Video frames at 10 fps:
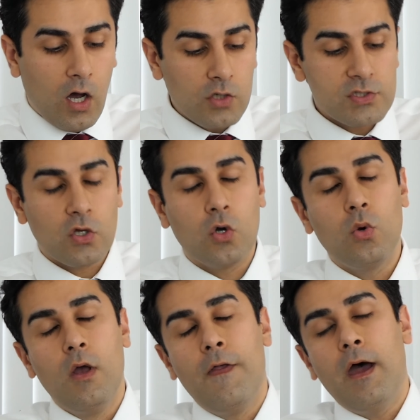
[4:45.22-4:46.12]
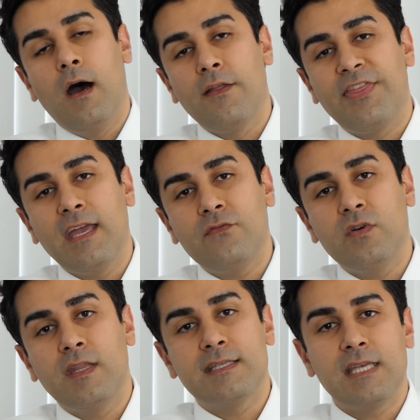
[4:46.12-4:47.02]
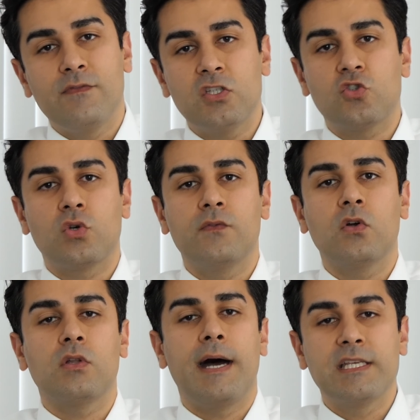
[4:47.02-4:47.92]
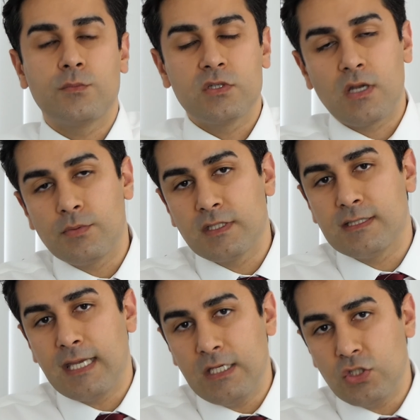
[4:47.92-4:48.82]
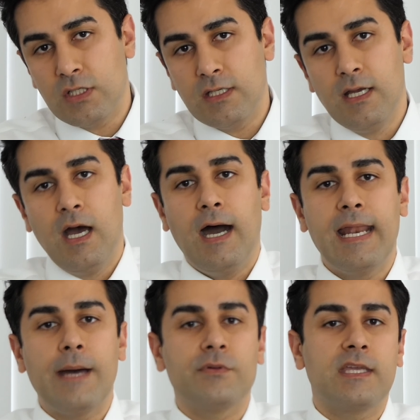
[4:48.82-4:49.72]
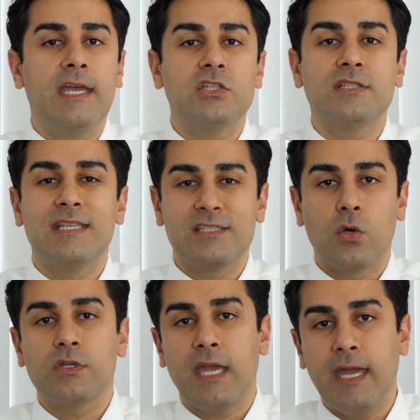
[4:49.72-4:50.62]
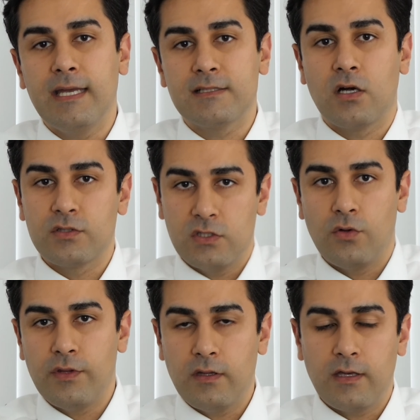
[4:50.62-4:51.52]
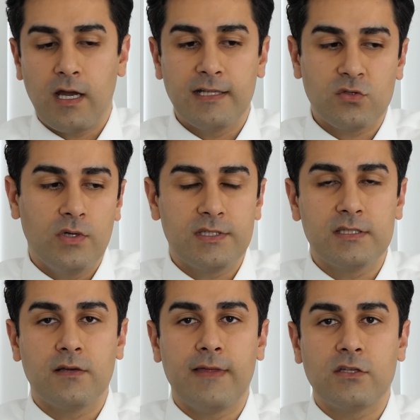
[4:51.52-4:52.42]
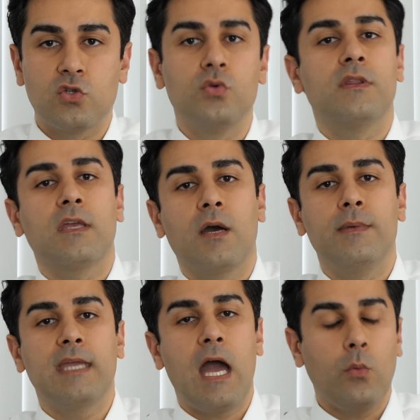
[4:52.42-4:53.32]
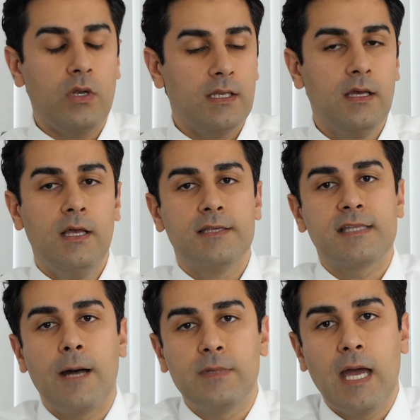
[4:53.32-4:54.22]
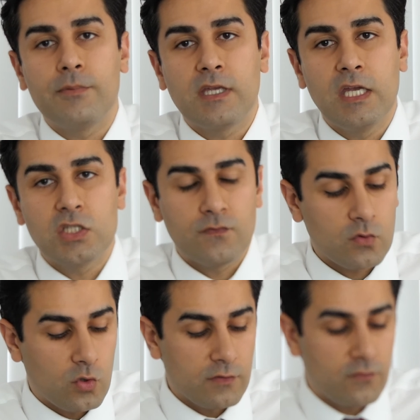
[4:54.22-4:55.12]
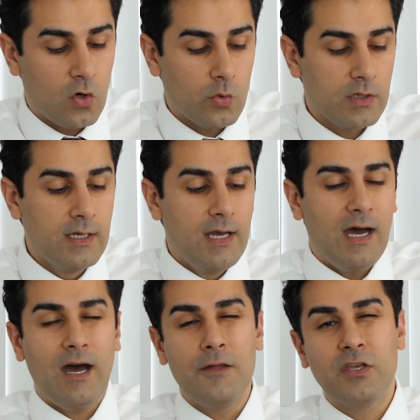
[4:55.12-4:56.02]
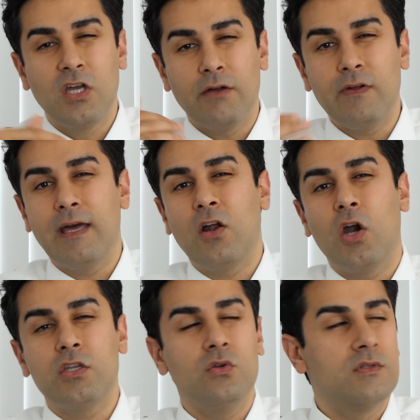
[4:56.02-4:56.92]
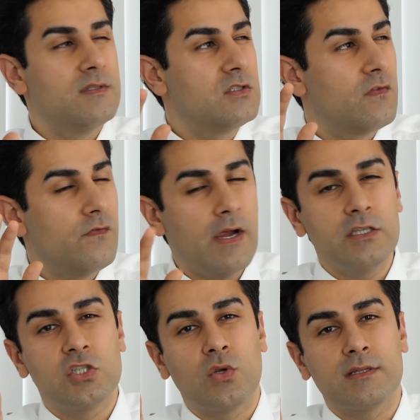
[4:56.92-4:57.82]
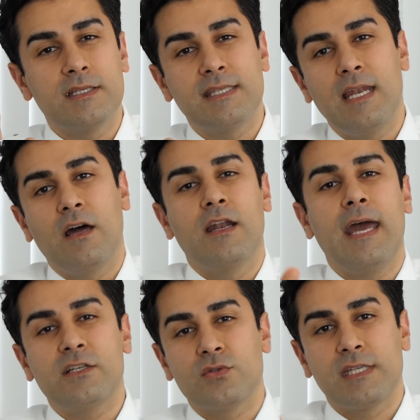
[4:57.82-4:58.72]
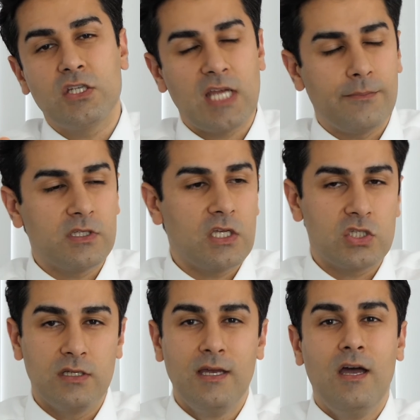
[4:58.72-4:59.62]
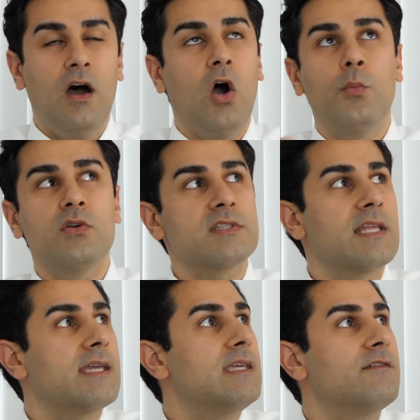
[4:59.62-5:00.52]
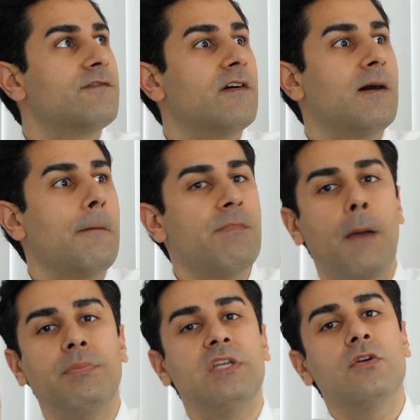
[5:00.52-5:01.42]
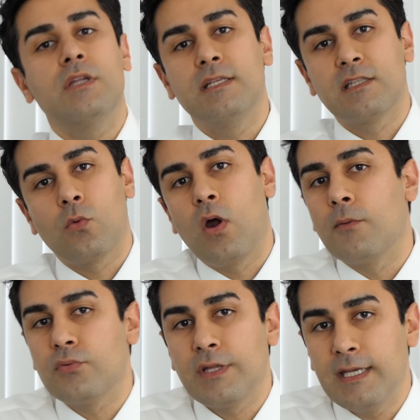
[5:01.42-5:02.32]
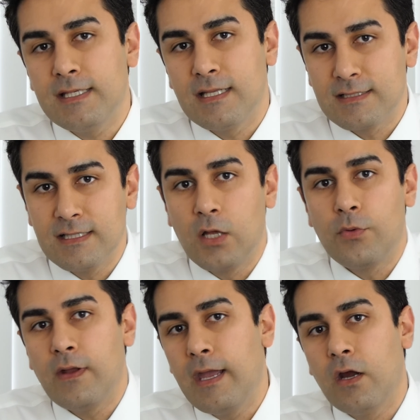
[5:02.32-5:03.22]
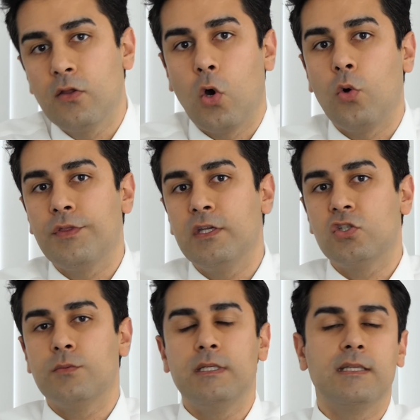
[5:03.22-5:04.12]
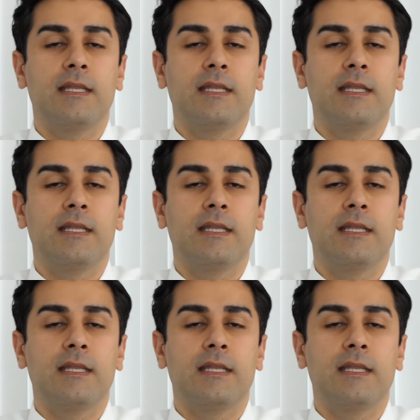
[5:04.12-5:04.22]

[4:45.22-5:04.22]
Also, uh, thankfully, they said this or misrepresentation on applications, it's okay as long as you know the, the, consequences of that truth coming out wouldn't stop the application from going forward. Uh, the government had argued it's very strict. They said on a naturalization application, almost like if uh, a period is in the wrong place, there's a little bit of error, the whole thing should be